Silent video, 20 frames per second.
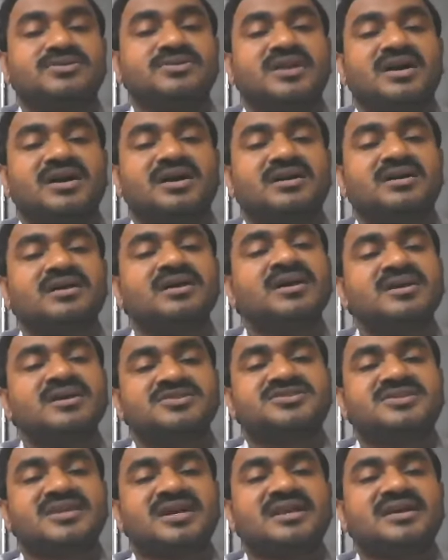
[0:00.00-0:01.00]
to the
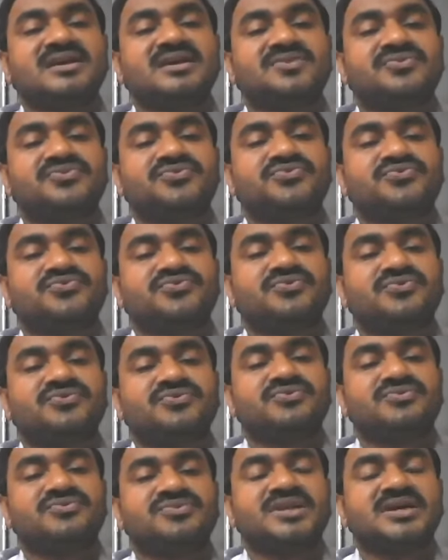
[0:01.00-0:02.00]
study of
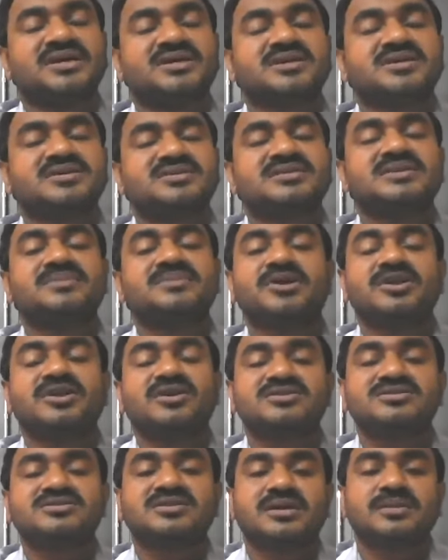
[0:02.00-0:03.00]
the
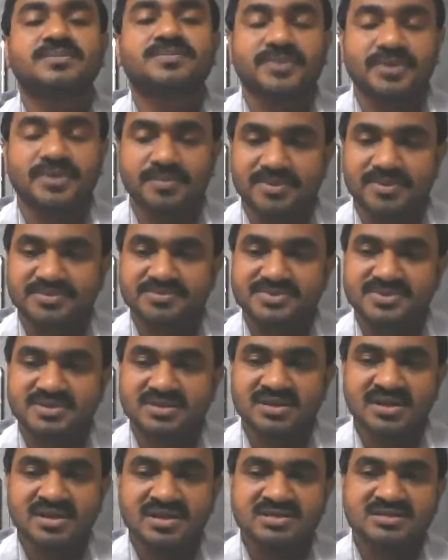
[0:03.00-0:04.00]
semiological problems.
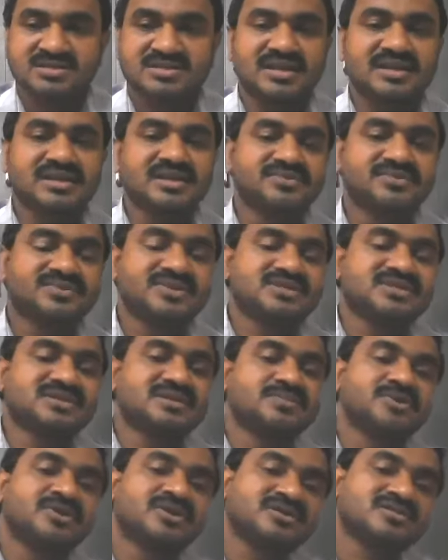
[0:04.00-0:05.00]
Study of the
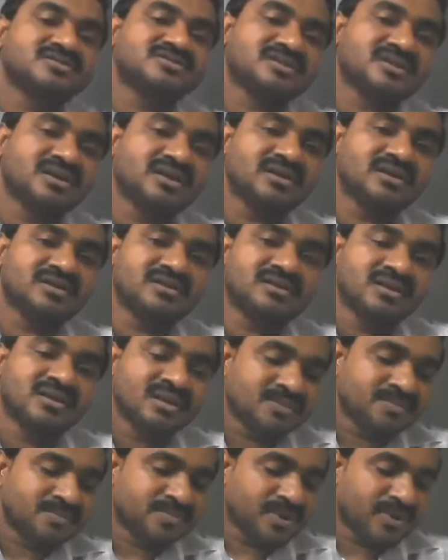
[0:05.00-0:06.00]
semiological
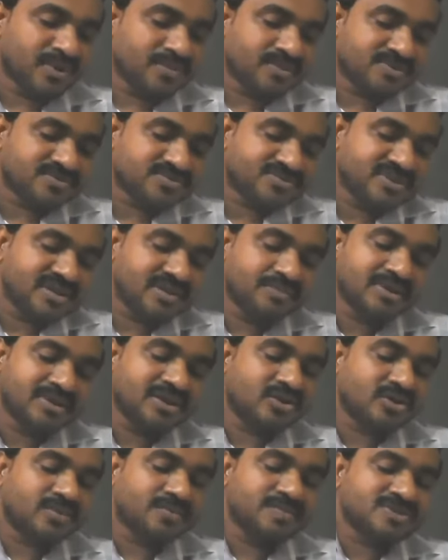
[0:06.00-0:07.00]
problems, they may
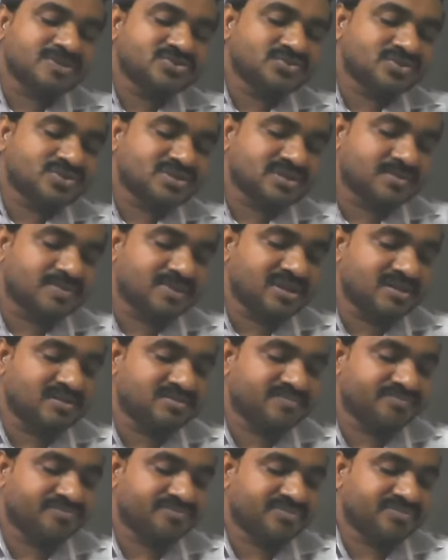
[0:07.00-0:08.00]
not be suitable.
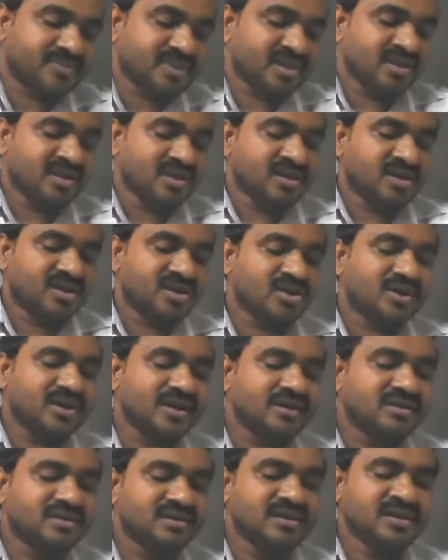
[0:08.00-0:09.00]

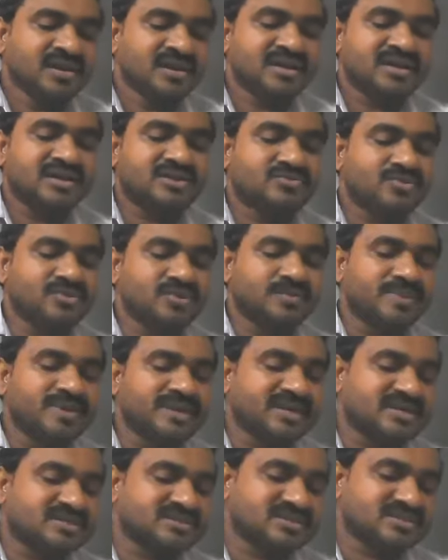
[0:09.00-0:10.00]
Okay, it would be
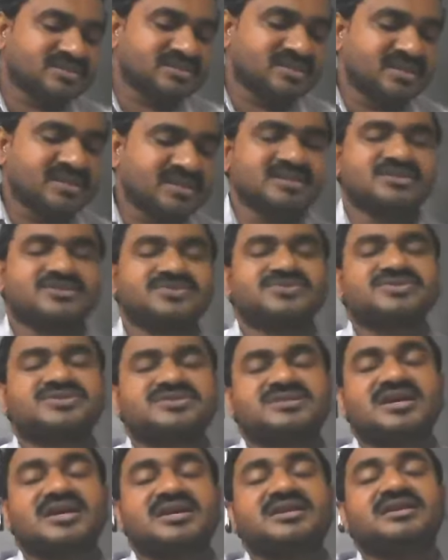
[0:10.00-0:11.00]
necessary to
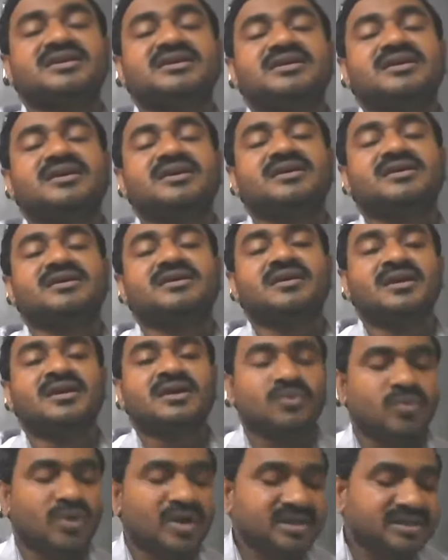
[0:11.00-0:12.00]
study
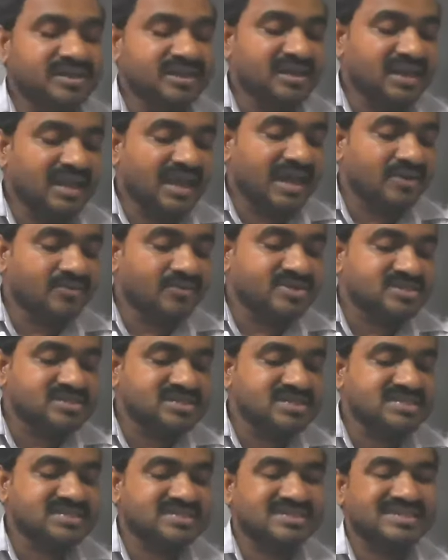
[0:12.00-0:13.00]
what a language
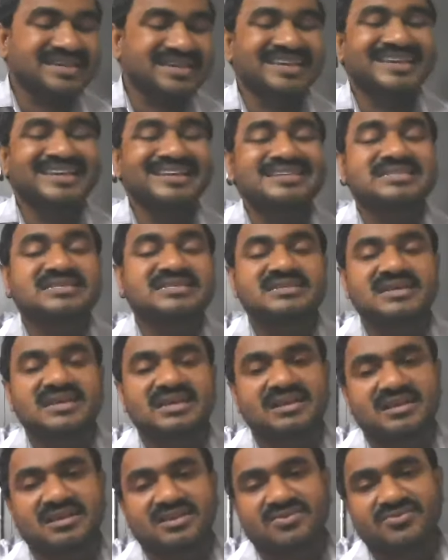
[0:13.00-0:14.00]
is in
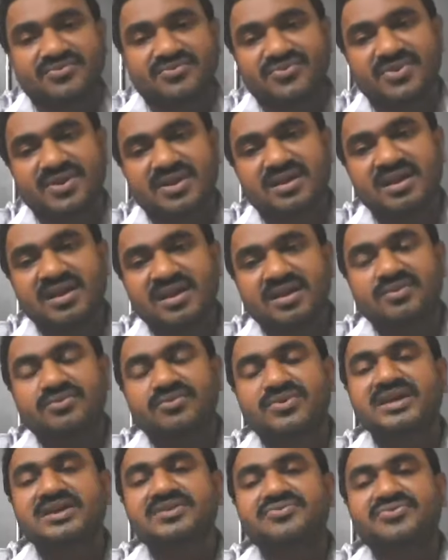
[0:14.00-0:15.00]
itself.
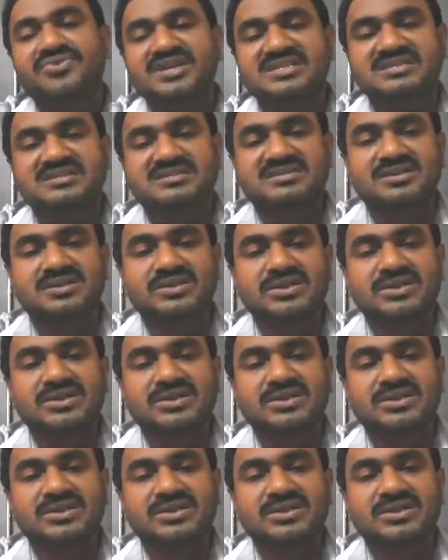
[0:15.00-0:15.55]
We first